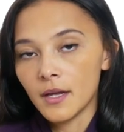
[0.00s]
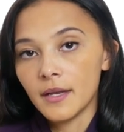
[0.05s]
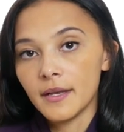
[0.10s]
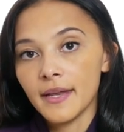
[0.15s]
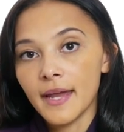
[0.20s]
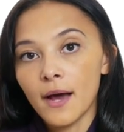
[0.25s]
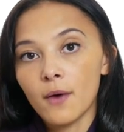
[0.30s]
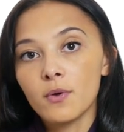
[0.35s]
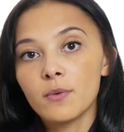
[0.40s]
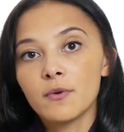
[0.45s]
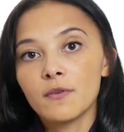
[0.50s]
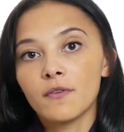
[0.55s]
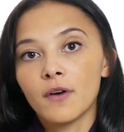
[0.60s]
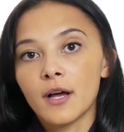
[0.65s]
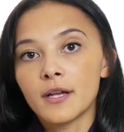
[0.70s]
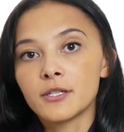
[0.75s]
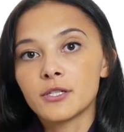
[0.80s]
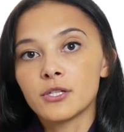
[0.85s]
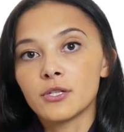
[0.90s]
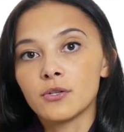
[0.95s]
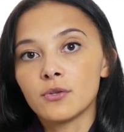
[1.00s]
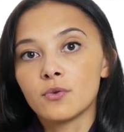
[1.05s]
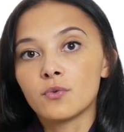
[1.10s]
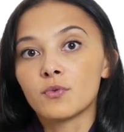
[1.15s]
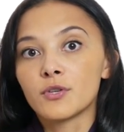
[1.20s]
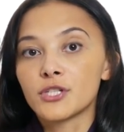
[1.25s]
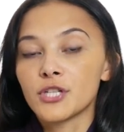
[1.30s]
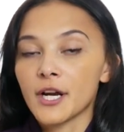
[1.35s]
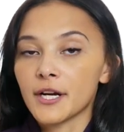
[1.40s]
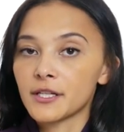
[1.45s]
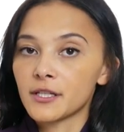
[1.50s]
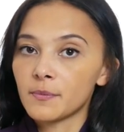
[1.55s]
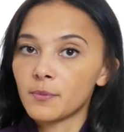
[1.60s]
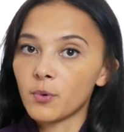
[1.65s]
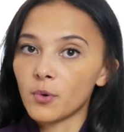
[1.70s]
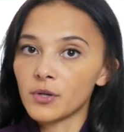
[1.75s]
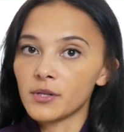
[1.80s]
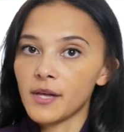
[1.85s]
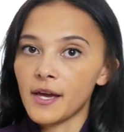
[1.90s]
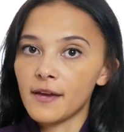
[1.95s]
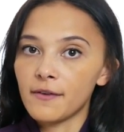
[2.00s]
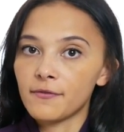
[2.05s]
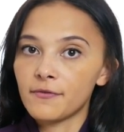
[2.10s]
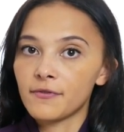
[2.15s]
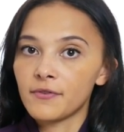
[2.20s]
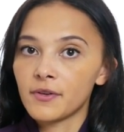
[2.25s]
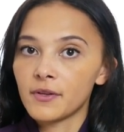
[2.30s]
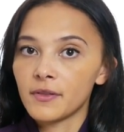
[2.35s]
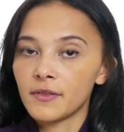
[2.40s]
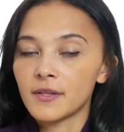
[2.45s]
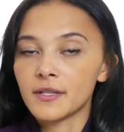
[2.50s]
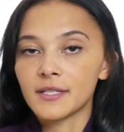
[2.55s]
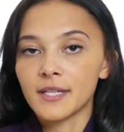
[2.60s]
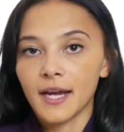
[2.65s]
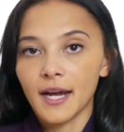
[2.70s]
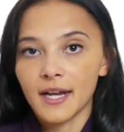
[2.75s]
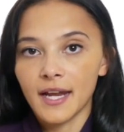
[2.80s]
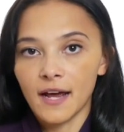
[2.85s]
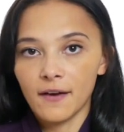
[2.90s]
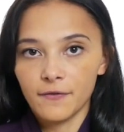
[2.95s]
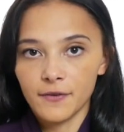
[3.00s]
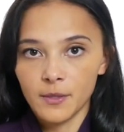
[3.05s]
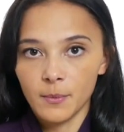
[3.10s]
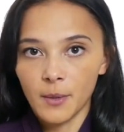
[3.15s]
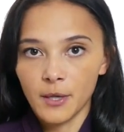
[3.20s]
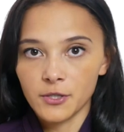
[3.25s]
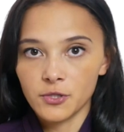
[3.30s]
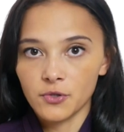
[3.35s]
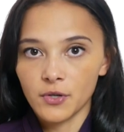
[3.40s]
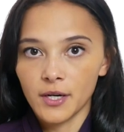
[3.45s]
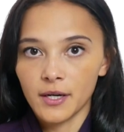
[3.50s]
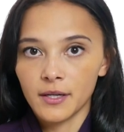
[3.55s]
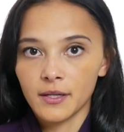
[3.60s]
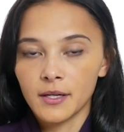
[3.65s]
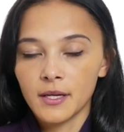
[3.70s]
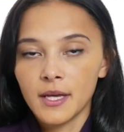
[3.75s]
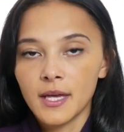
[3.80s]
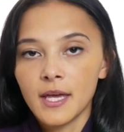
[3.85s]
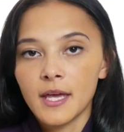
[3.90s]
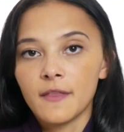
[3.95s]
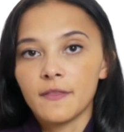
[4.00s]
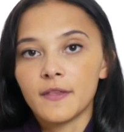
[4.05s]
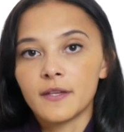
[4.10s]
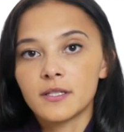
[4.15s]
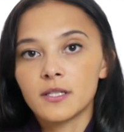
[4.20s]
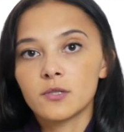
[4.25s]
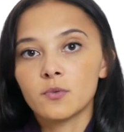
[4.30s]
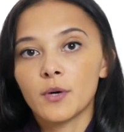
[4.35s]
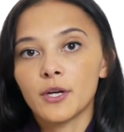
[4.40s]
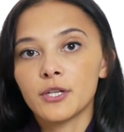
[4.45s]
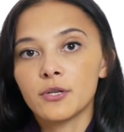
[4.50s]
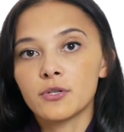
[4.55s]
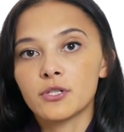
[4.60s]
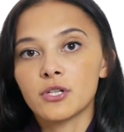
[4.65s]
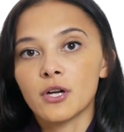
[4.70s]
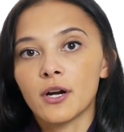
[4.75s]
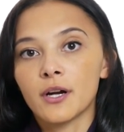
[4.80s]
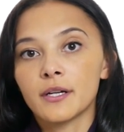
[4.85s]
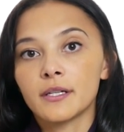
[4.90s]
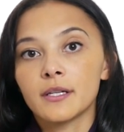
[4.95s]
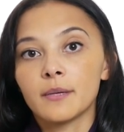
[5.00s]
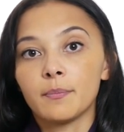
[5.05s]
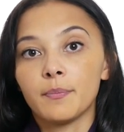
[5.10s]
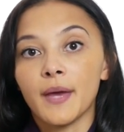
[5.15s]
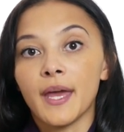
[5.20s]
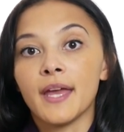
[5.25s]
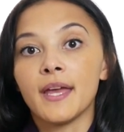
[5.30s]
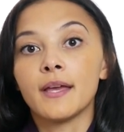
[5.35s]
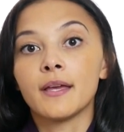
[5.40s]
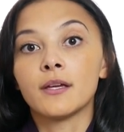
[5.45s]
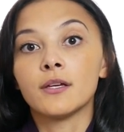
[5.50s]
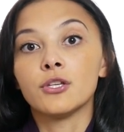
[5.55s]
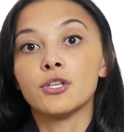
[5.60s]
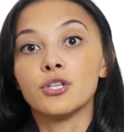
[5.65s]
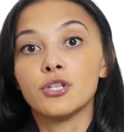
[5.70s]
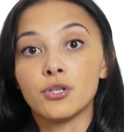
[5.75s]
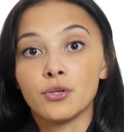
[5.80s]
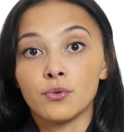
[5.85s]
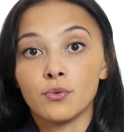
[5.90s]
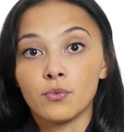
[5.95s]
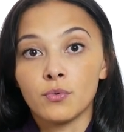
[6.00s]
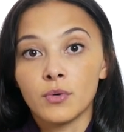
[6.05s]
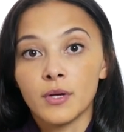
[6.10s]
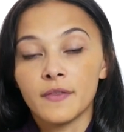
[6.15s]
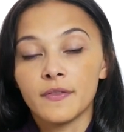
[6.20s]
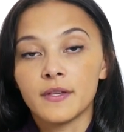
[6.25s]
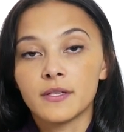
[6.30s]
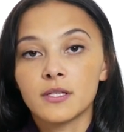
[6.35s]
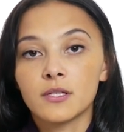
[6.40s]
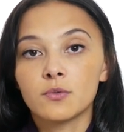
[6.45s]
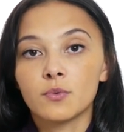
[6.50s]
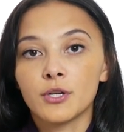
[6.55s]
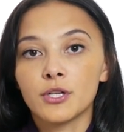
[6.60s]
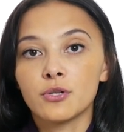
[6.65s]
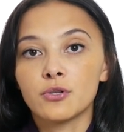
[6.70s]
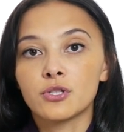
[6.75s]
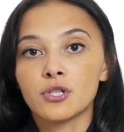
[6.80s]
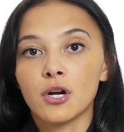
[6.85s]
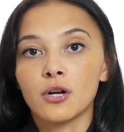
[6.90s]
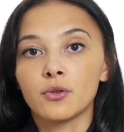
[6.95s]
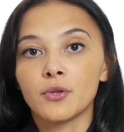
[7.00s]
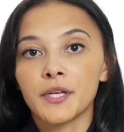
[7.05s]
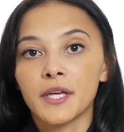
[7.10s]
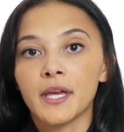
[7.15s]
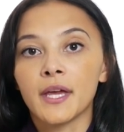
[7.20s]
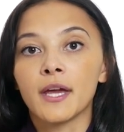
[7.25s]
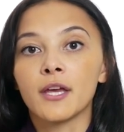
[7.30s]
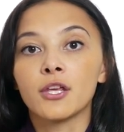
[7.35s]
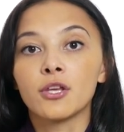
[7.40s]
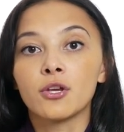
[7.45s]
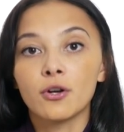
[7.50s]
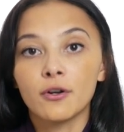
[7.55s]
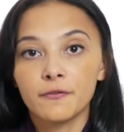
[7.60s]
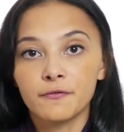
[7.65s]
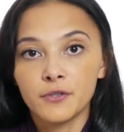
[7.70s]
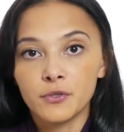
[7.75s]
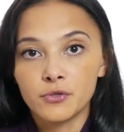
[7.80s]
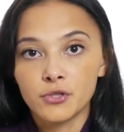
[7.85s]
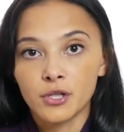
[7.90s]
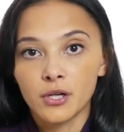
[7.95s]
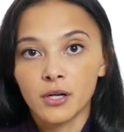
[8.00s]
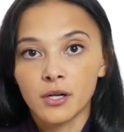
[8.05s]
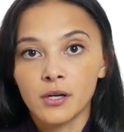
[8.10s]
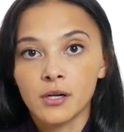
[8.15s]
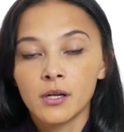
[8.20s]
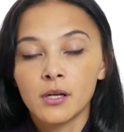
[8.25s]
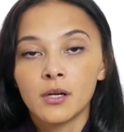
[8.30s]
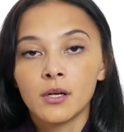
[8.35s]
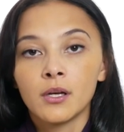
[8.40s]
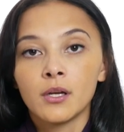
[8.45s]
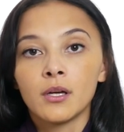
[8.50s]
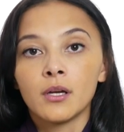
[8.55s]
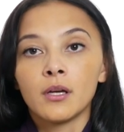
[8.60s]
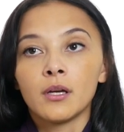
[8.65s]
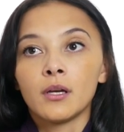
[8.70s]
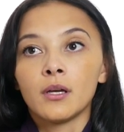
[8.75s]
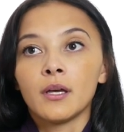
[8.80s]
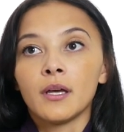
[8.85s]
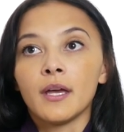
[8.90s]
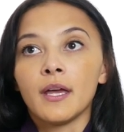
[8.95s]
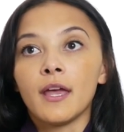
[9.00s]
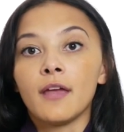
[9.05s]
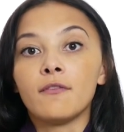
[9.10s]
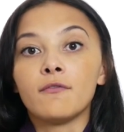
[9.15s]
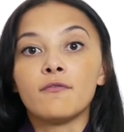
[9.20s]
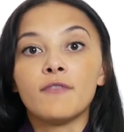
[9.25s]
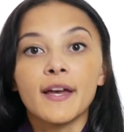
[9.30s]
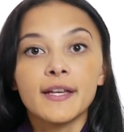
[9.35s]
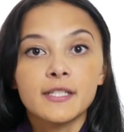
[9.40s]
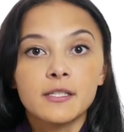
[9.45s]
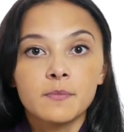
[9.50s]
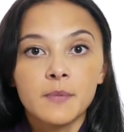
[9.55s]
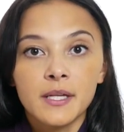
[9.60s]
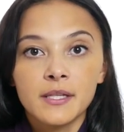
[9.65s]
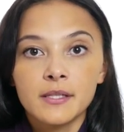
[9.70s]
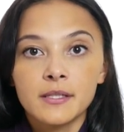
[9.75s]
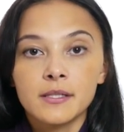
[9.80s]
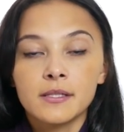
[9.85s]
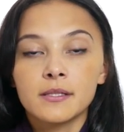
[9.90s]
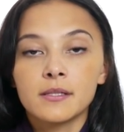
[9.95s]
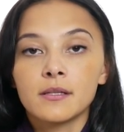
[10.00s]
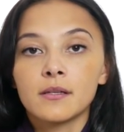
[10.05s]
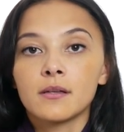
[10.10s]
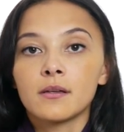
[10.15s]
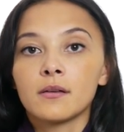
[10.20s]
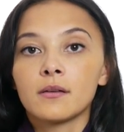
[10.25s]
Now we move on to reject the poor life, the second half of the mantra. This is where you start paying you. This is where you start looking at your future, investments,